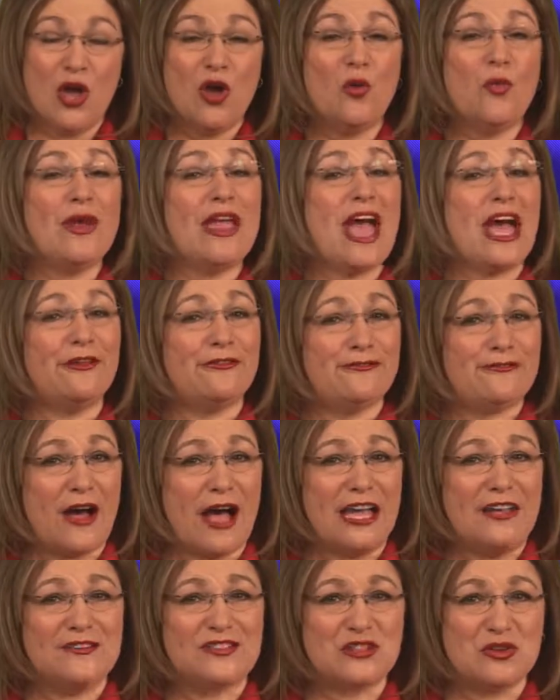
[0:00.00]
We had
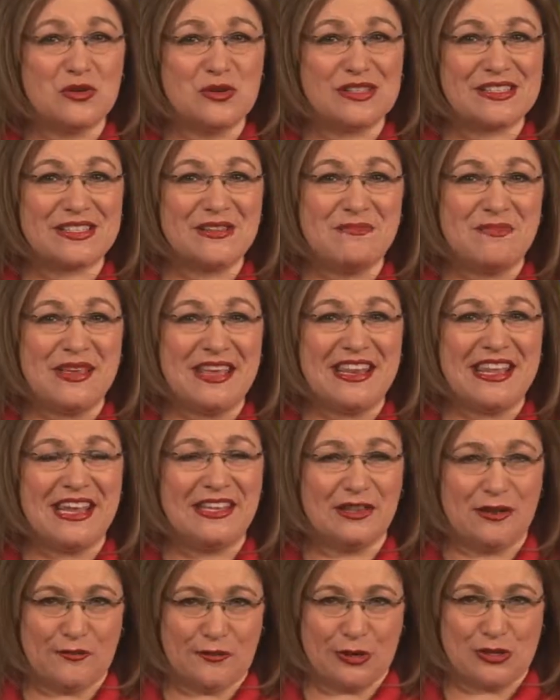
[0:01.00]
five schools competing
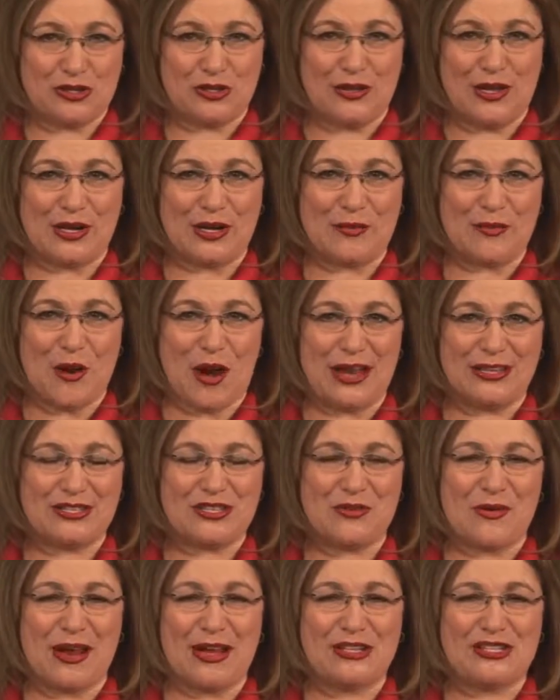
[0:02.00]
in the Virtual Enterprise
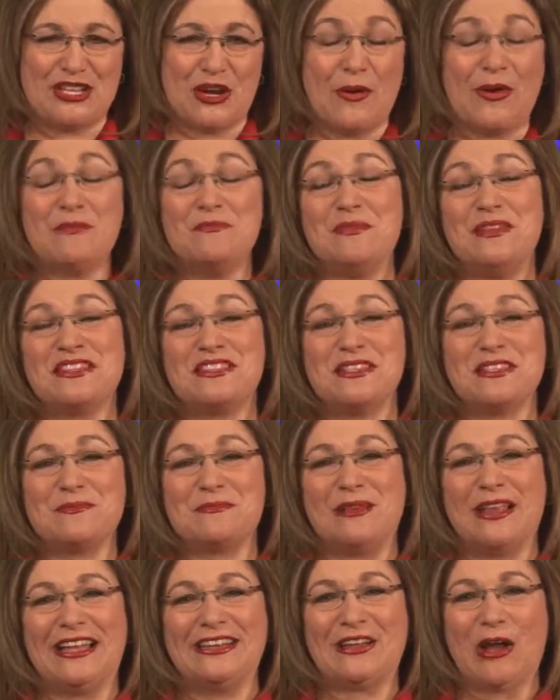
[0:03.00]
Trade Show and Business
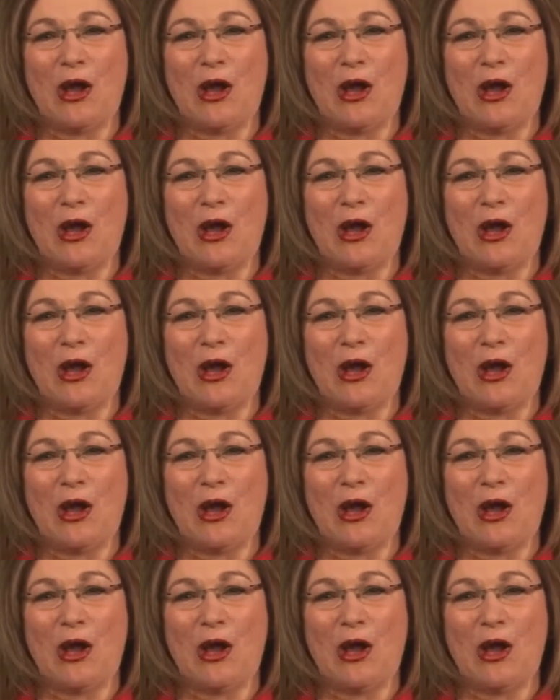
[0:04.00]
Plan